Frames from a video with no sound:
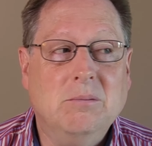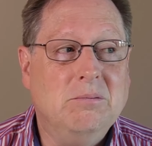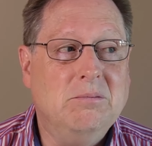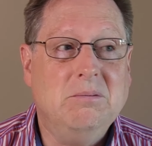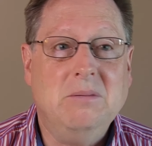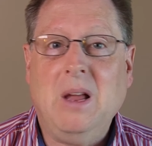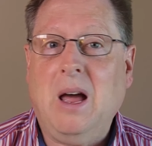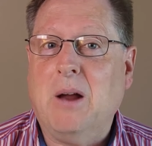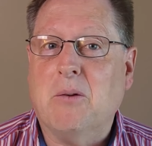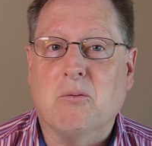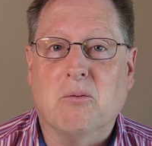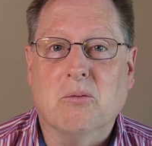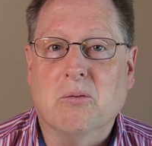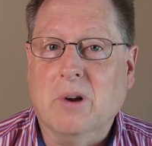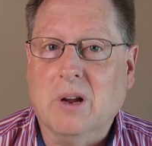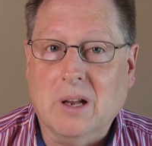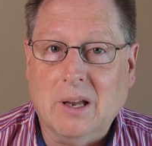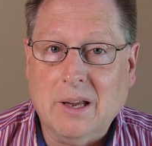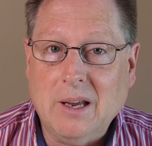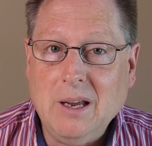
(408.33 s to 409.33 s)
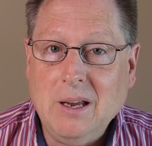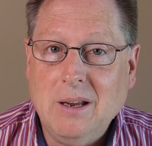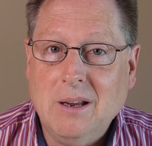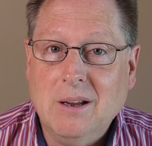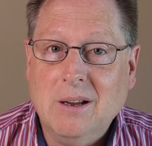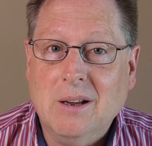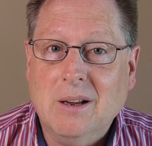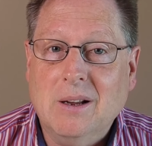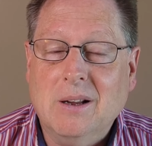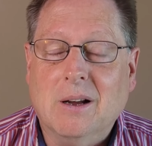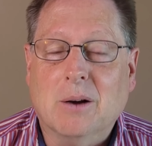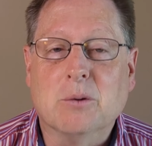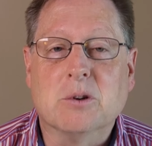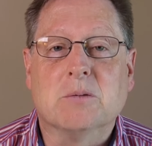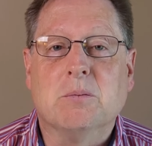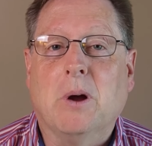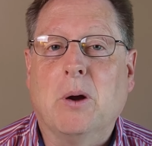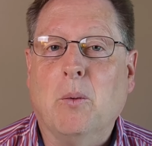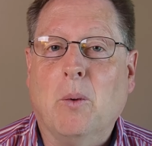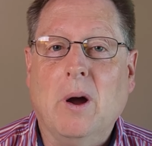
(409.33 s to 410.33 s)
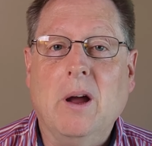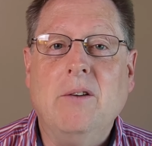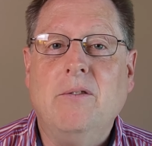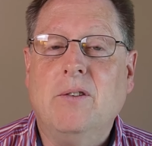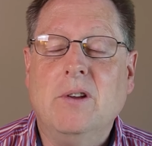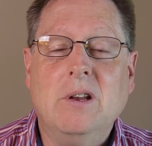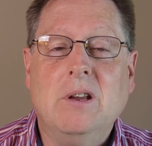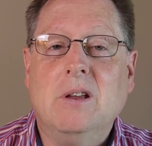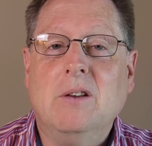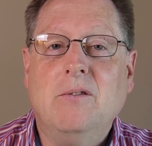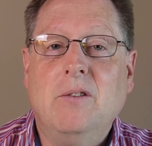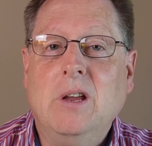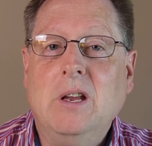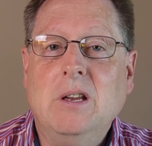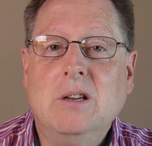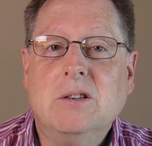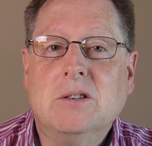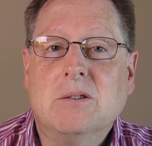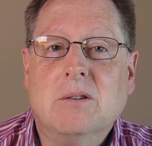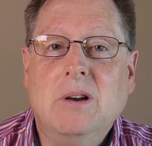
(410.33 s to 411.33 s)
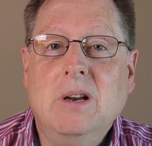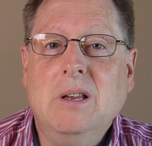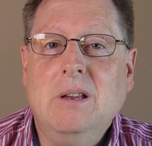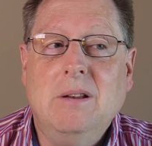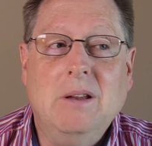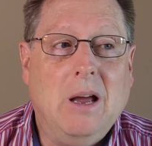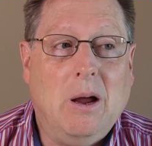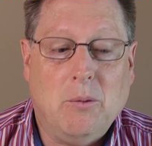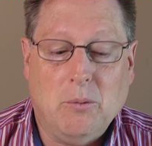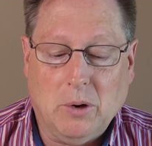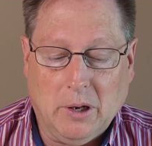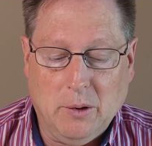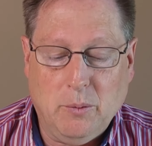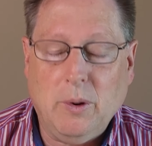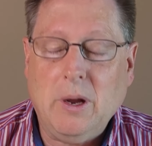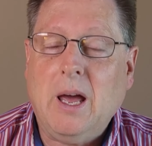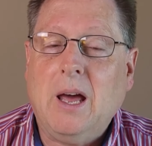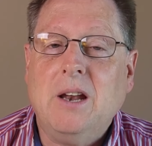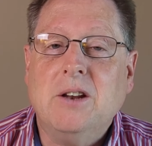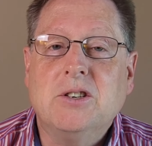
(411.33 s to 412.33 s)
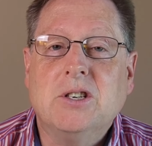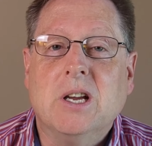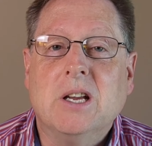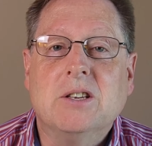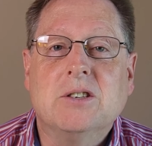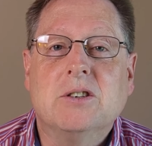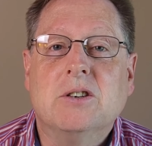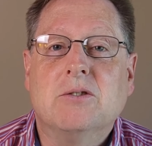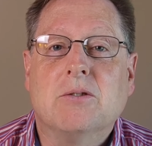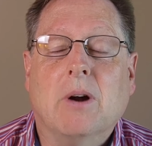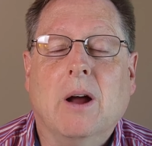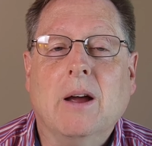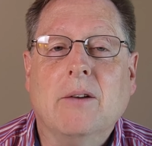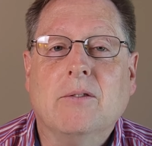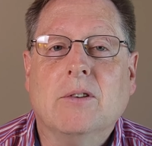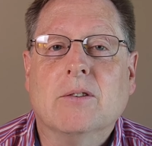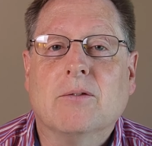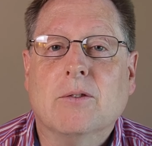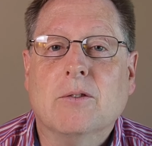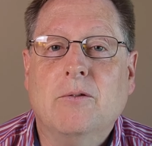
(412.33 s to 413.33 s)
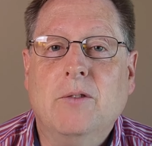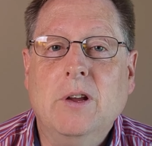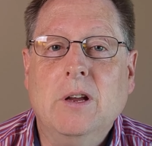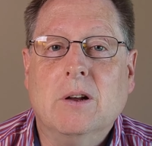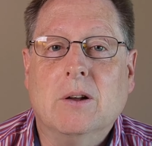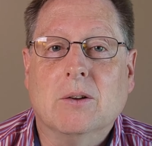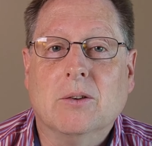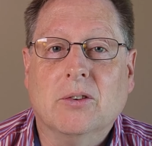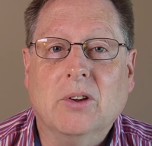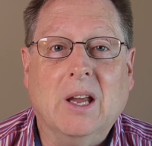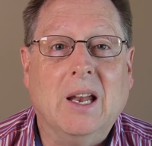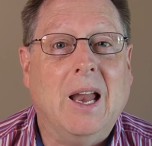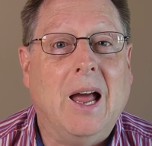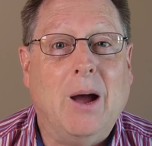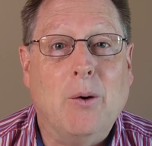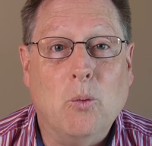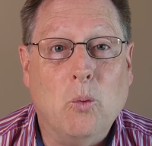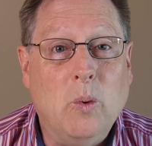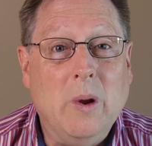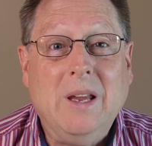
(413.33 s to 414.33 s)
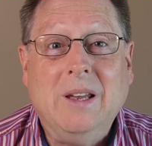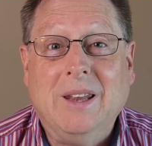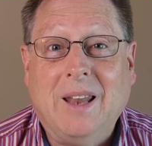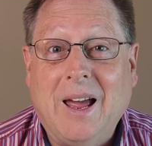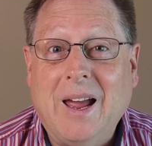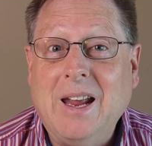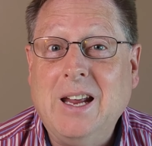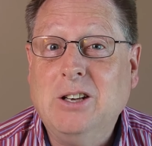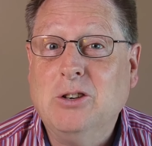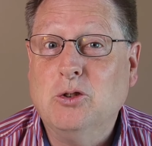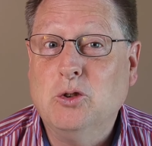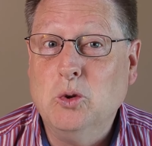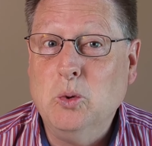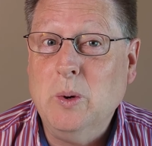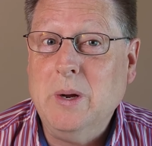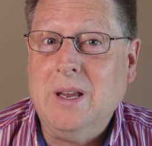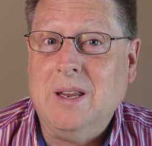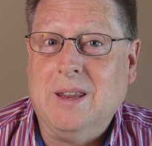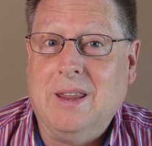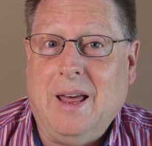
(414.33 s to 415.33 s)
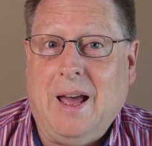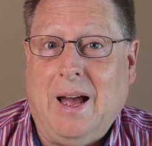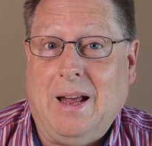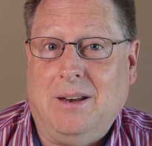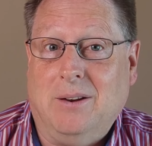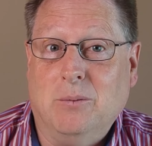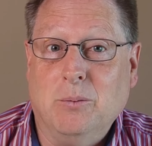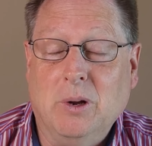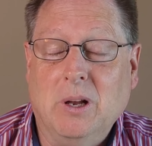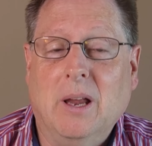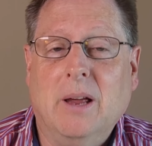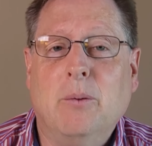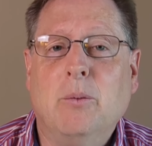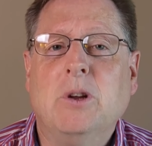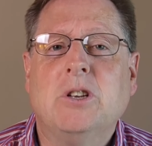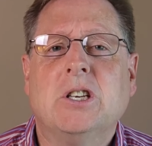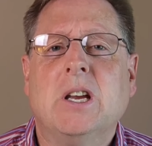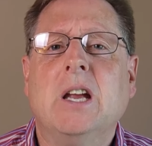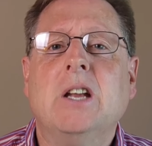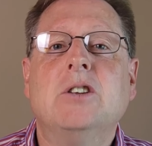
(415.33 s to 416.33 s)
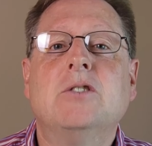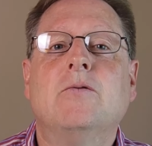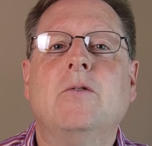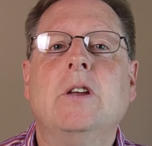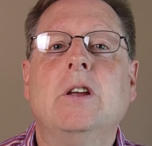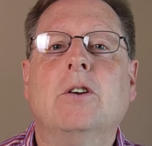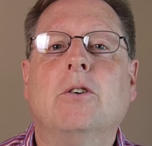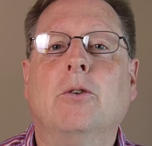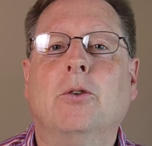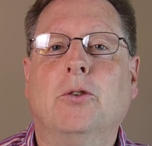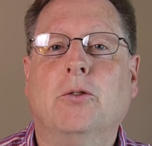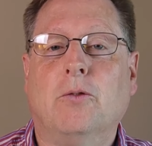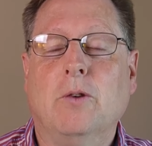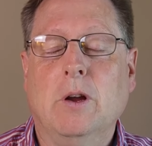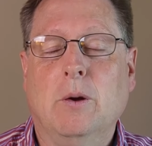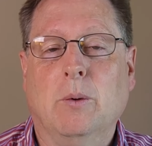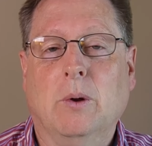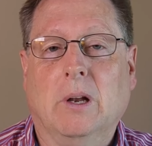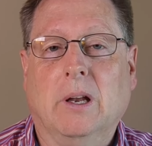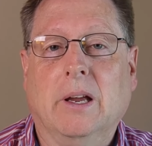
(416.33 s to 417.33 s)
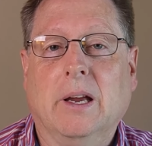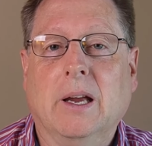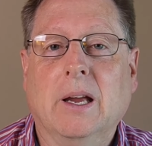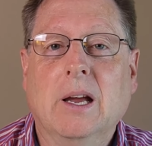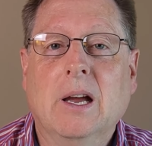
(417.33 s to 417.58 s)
Not really. Was my wife inconvenienced or anything? Not really. We had a chance to drive different vehicles, and we like doing that. We change vehicles frequently.